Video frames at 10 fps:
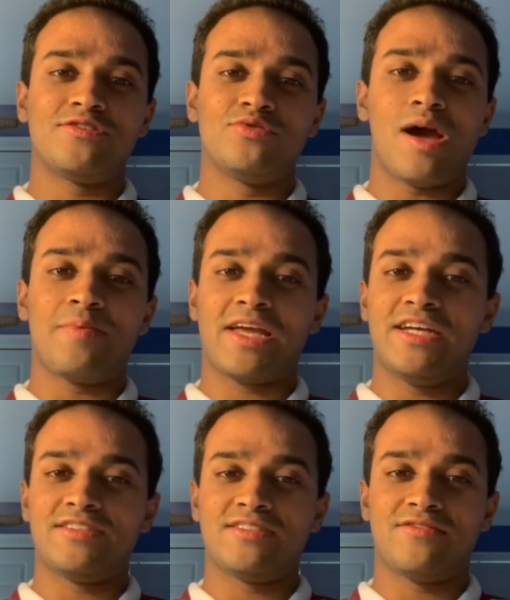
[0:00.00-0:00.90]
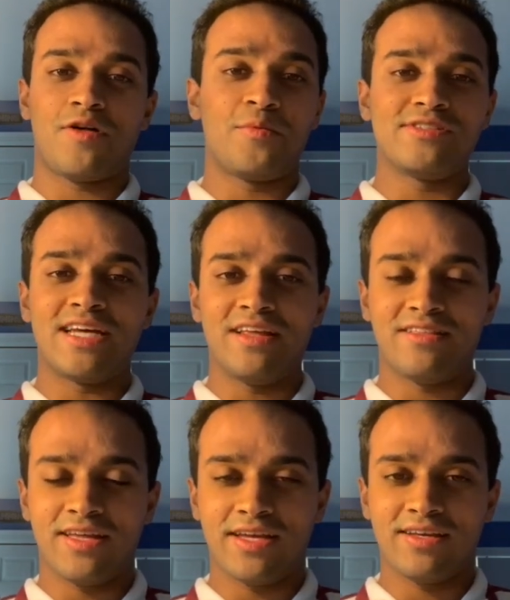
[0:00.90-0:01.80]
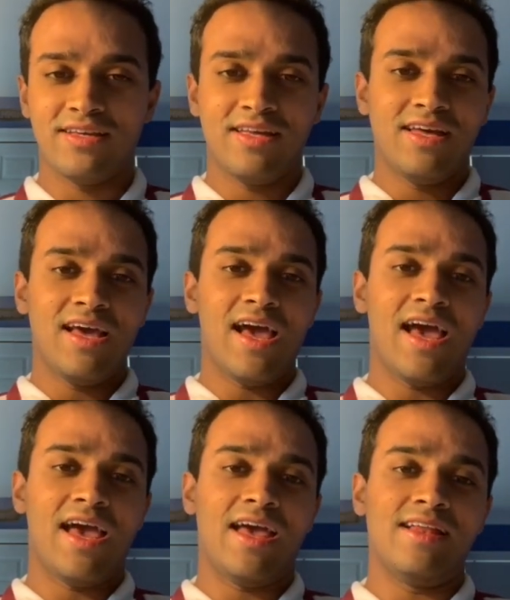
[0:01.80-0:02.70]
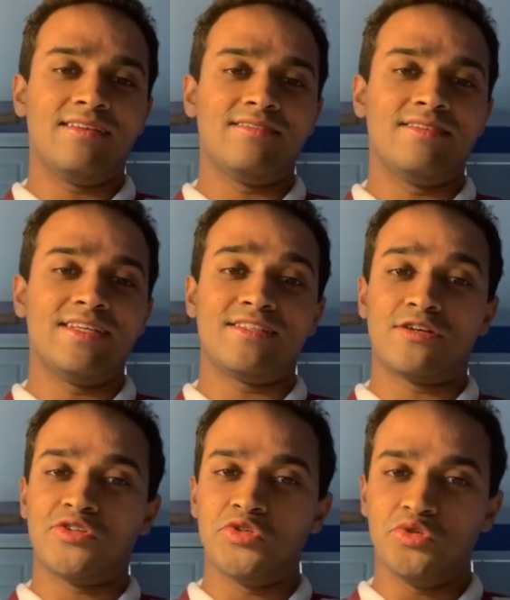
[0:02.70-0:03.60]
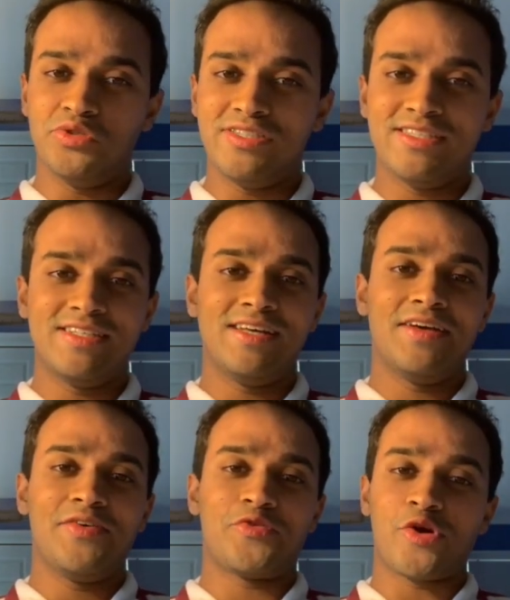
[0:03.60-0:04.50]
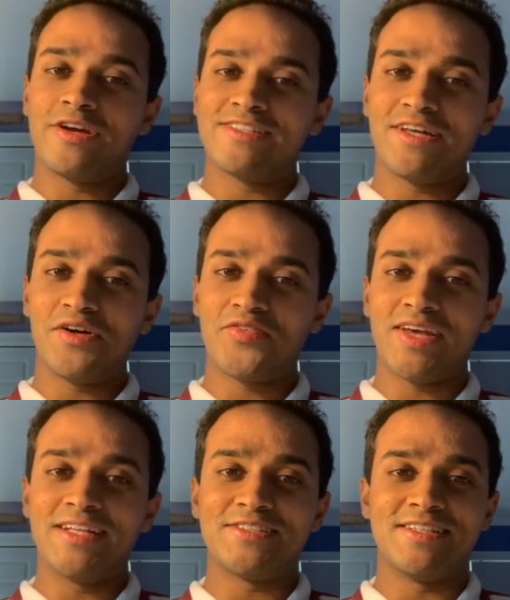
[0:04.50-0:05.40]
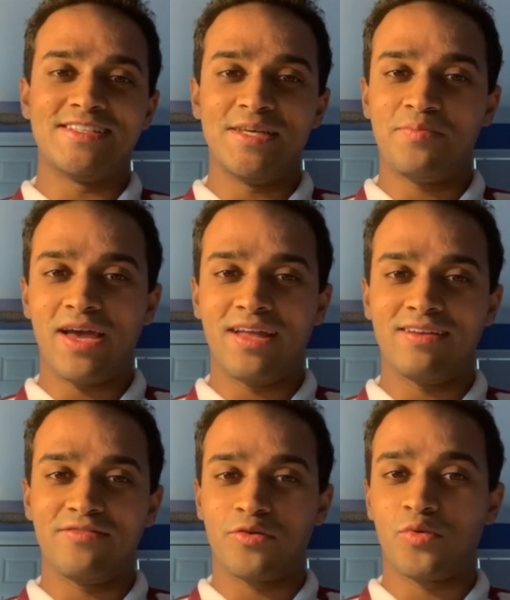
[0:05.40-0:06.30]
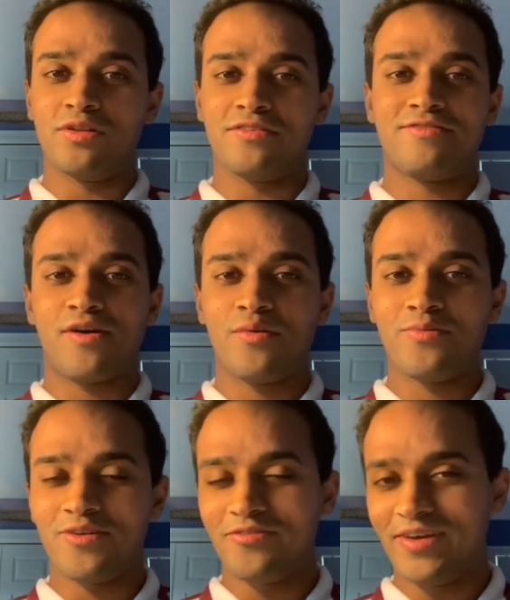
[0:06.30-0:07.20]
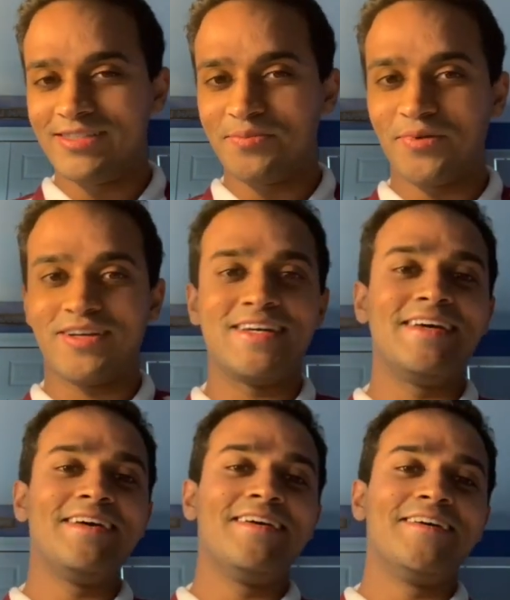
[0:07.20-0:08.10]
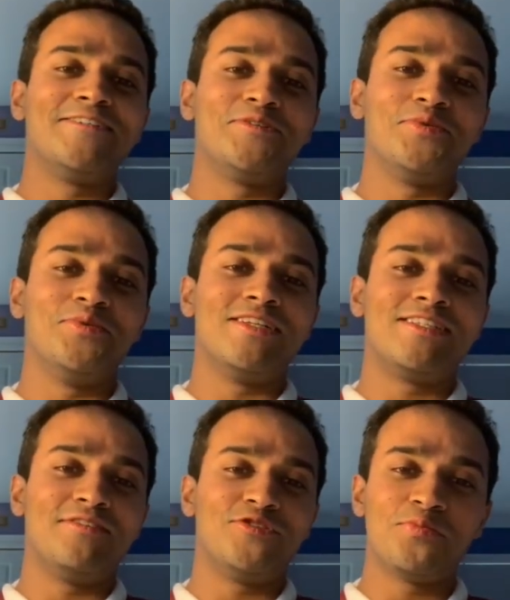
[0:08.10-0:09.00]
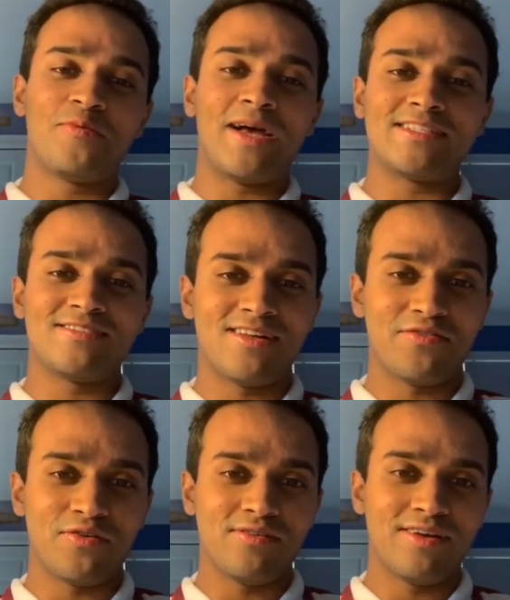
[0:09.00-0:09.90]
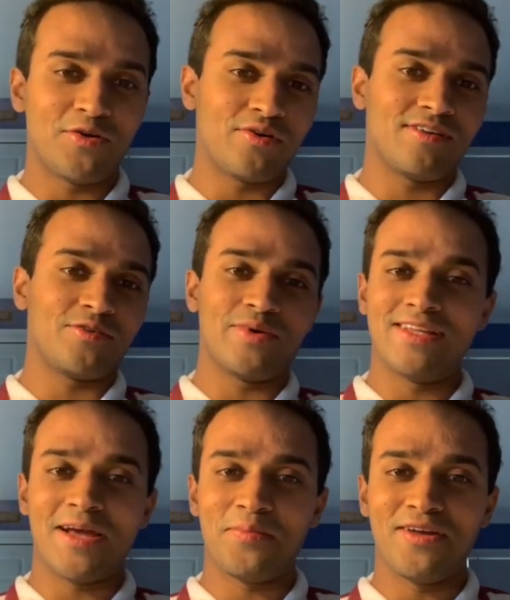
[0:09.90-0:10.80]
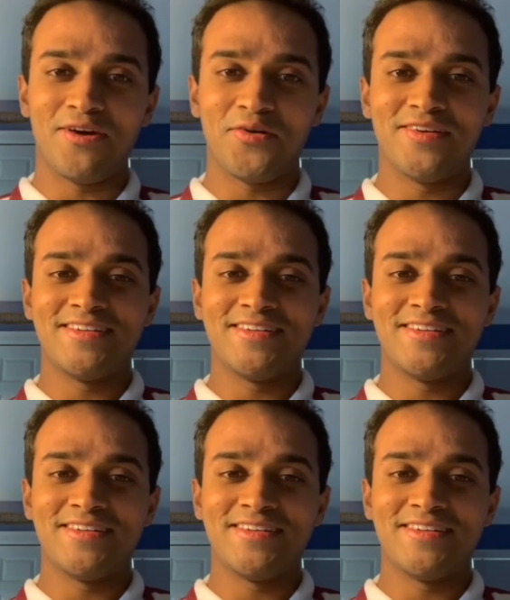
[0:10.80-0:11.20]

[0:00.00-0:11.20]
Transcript: to applications of almost anything, and this includes throwing yourself into the deep end of the world of Farmville and Facebook to achieve supermaster level in order to win the IPO.